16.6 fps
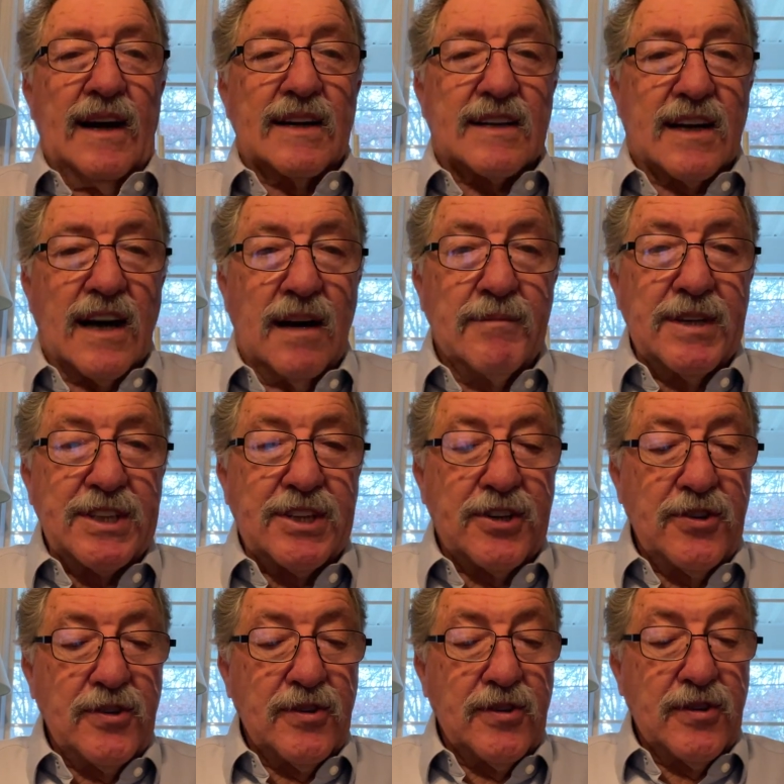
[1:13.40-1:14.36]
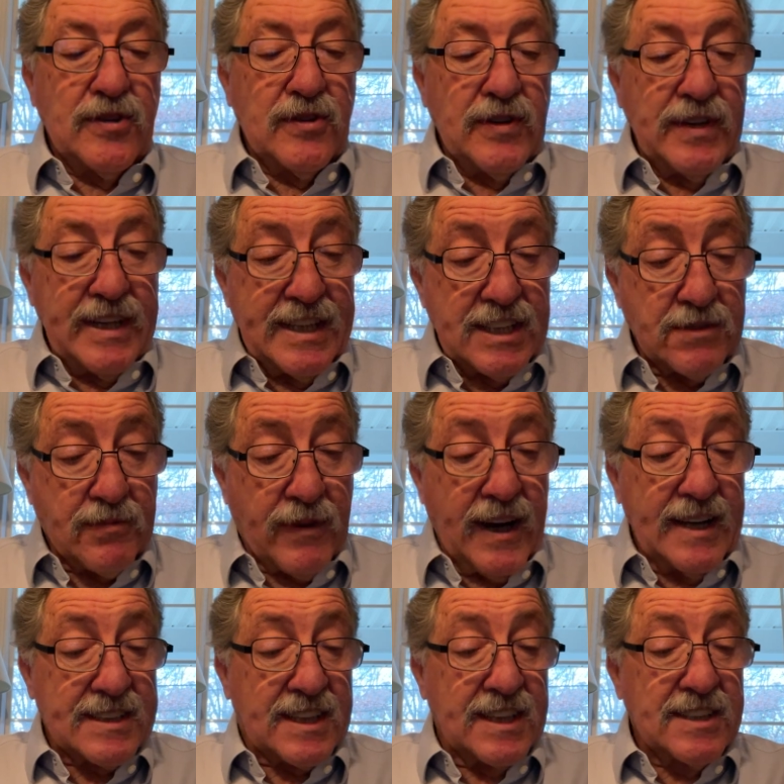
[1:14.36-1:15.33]
Come into His
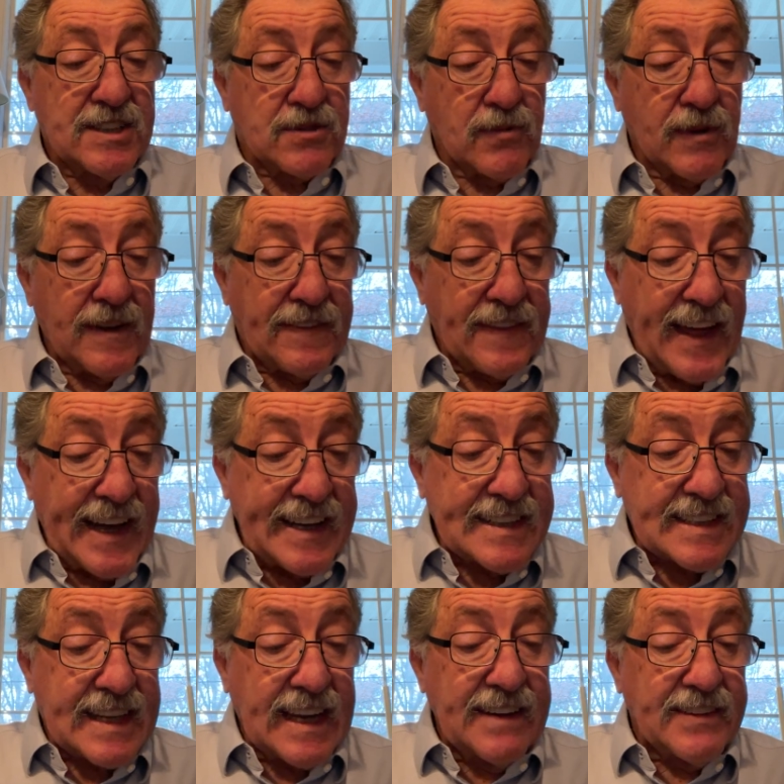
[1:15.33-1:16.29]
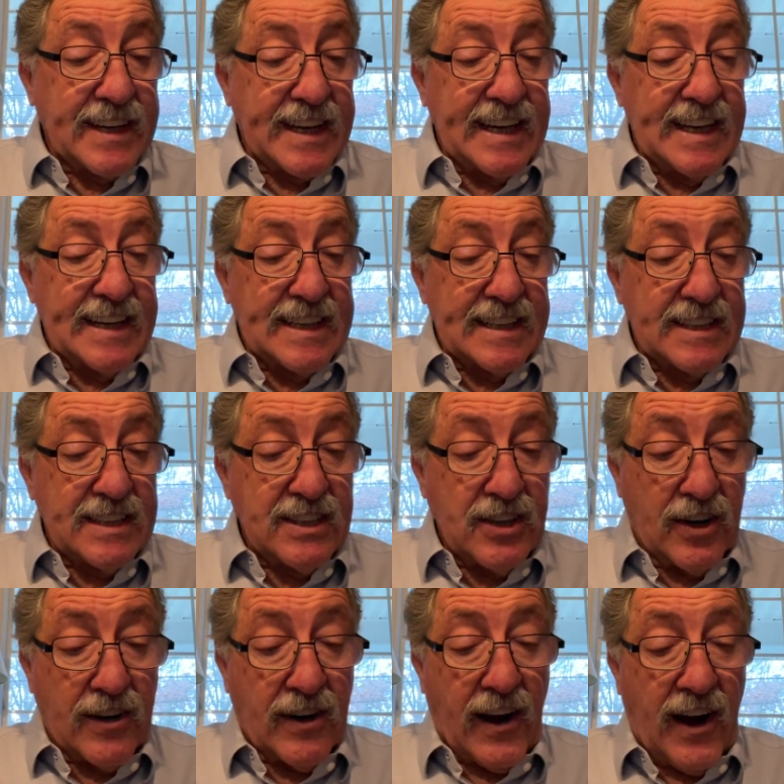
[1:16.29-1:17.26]
presence with thanksgiving in
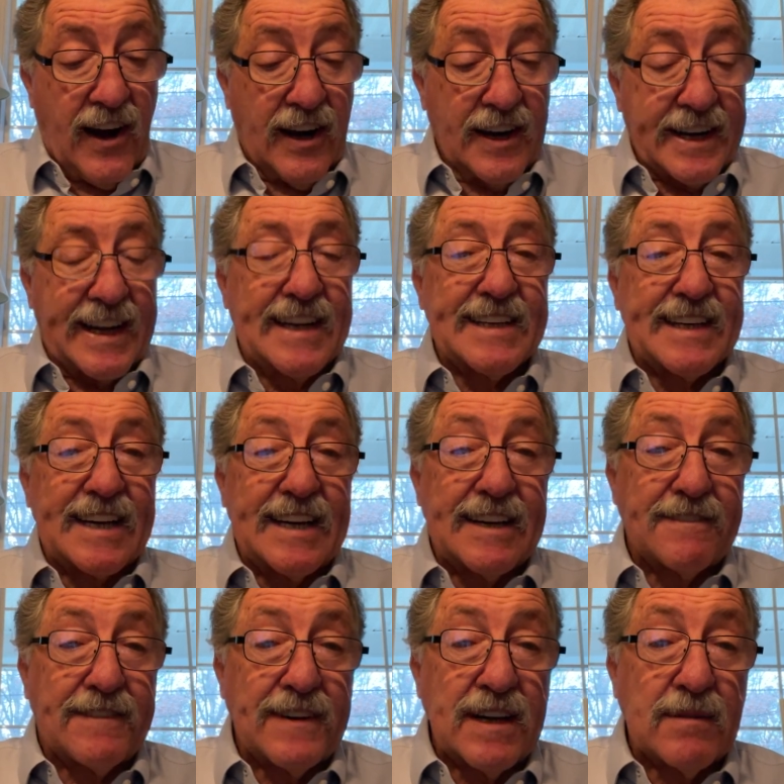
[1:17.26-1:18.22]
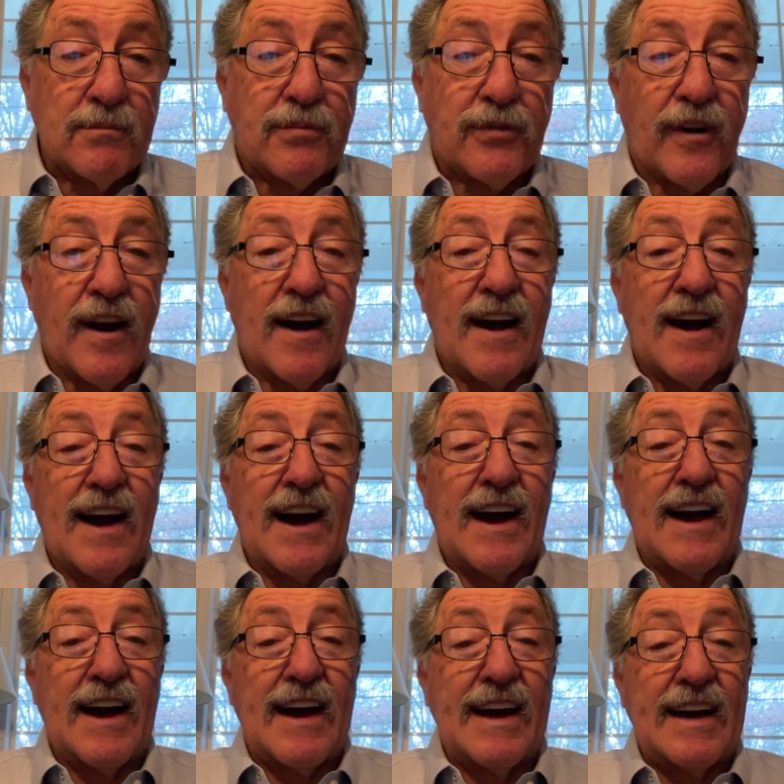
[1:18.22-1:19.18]
your heart and give Him
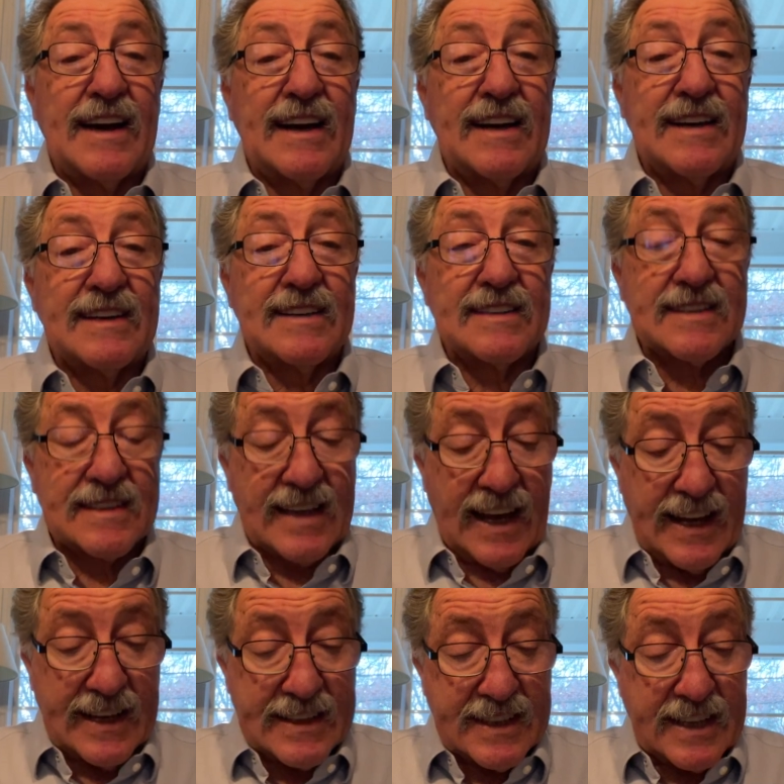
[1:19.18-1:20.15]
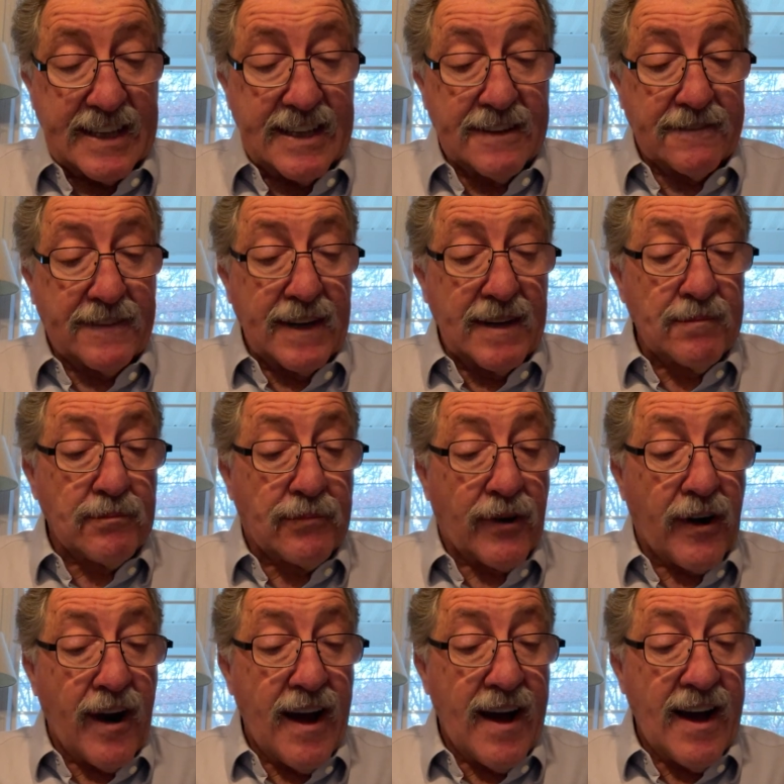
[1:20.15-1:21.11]
praise, and give Him
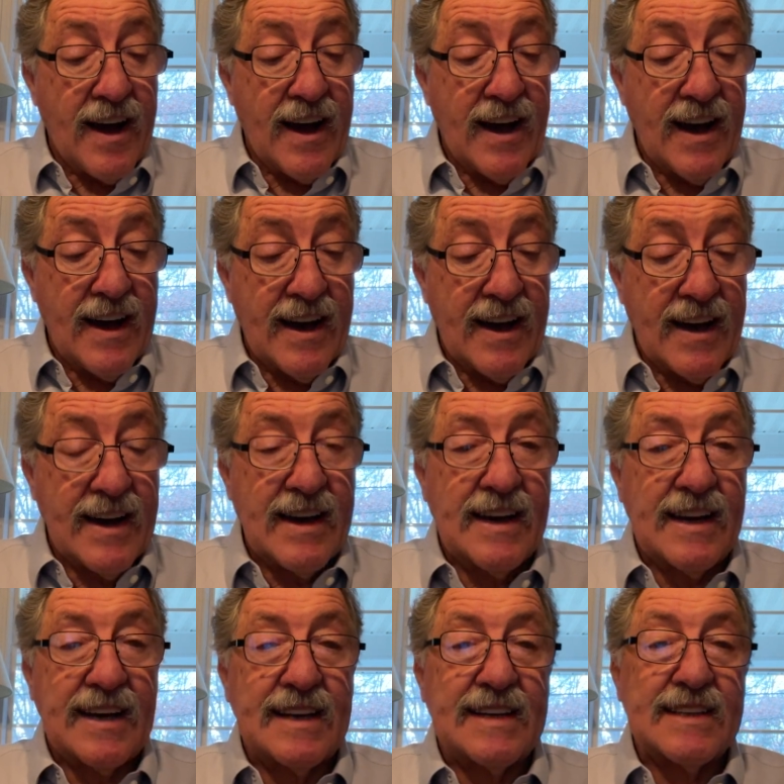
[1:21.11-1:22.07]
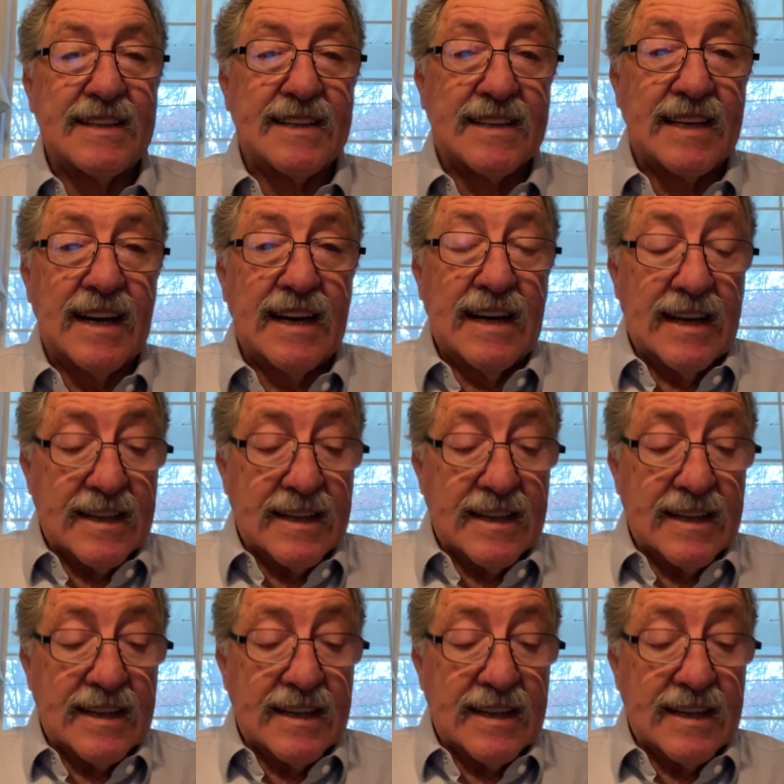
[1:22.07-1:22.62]
praise.